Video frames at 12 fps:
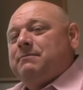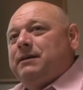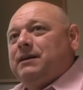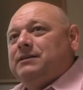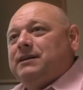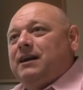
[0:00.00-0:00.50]

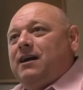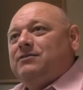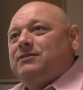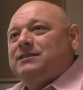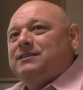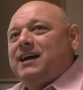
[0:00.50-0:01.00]
Because in
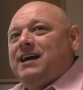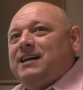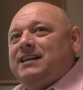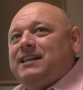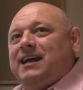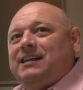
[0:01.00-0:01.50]
our
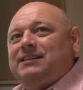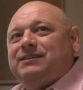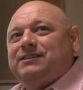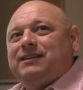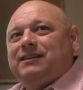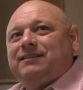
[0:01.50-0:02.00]
society,
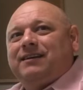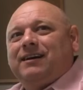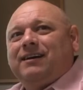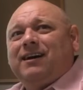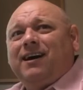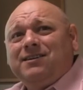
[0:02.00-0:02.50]
that's
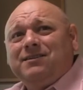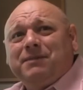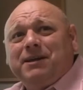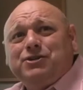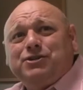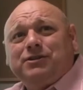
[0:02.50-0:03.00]
a
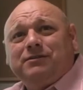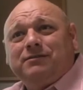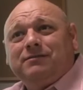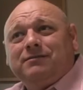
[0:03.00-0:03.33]
condemnation.